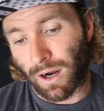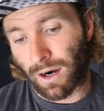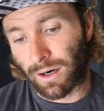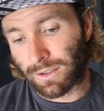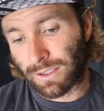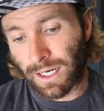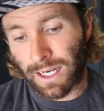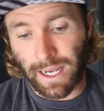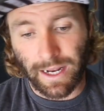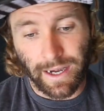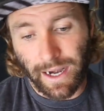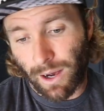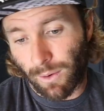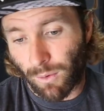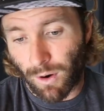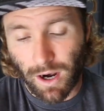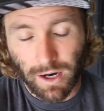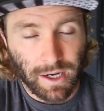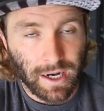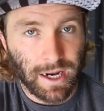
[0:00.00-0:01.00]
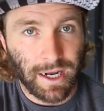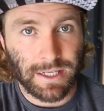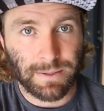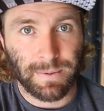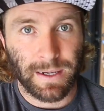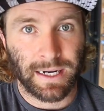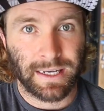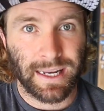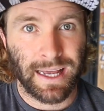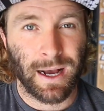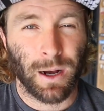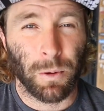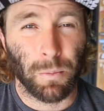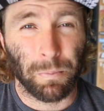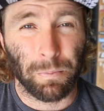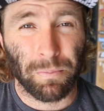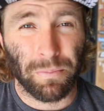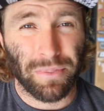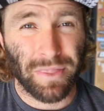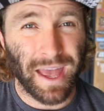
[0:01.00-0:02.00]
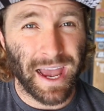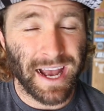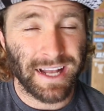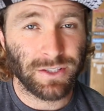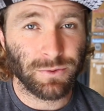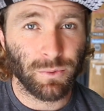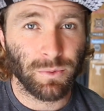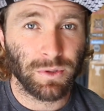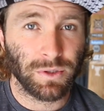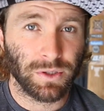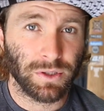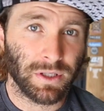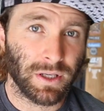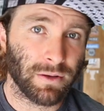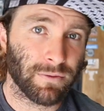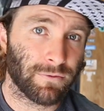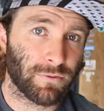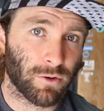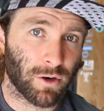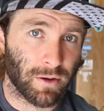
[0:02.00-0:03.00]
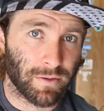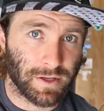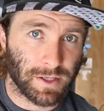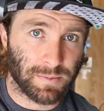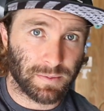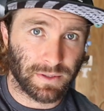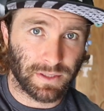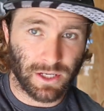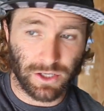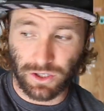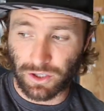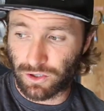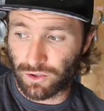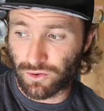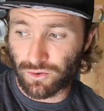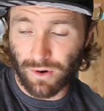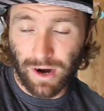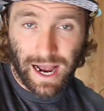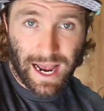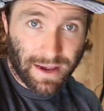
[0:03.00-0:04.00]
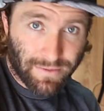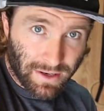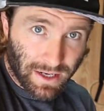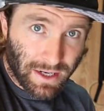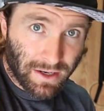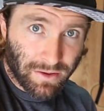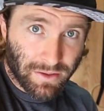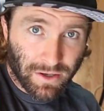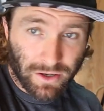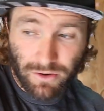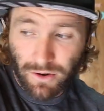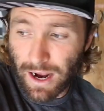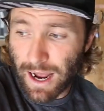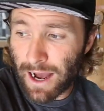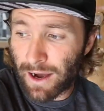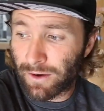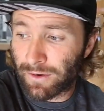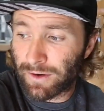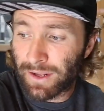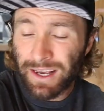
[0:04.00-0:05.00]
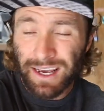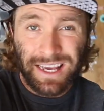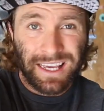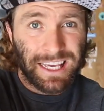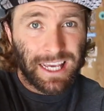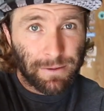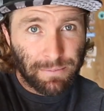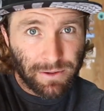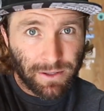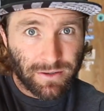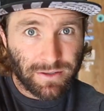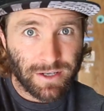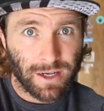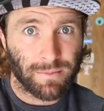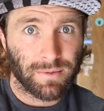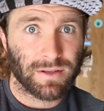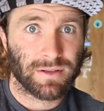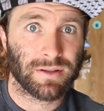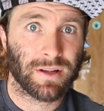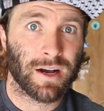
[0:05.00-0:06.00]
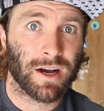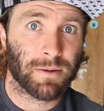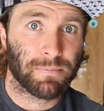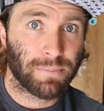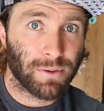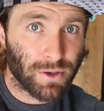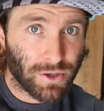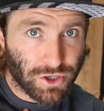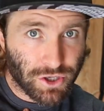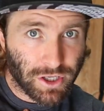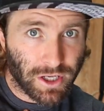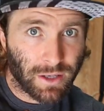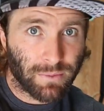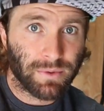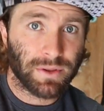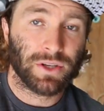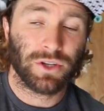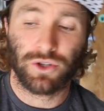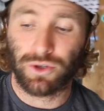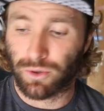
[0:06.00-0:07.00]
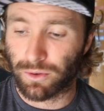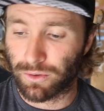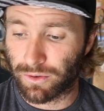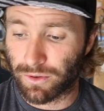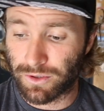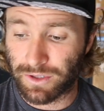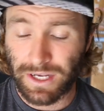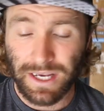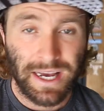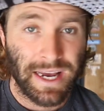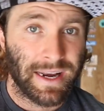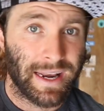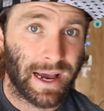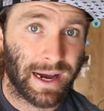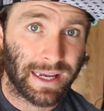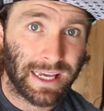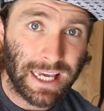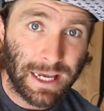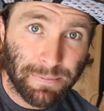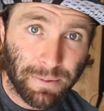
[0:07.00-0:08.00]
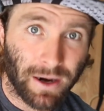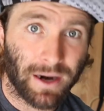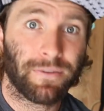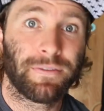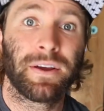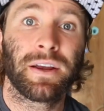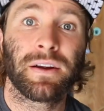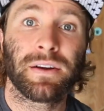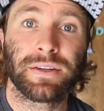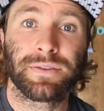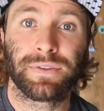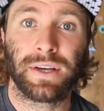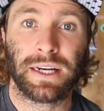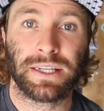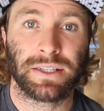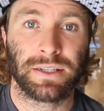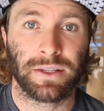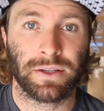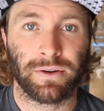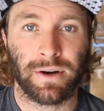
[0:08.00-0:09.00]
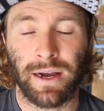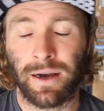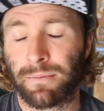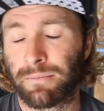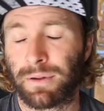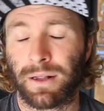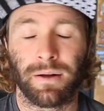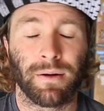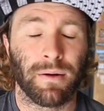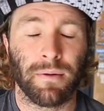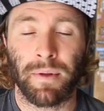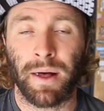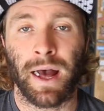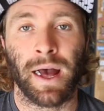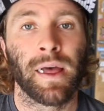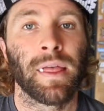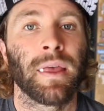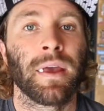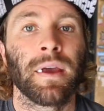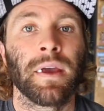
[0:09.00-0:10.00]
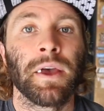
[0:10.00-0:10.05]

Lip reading: All right, now walk your hands back down. That's what we're looking for in this position. Driving into the ground, keeping those elbows locked, pushing in with the shoulders. Now keep our fingers flexed into the ground, blah, blah, blah.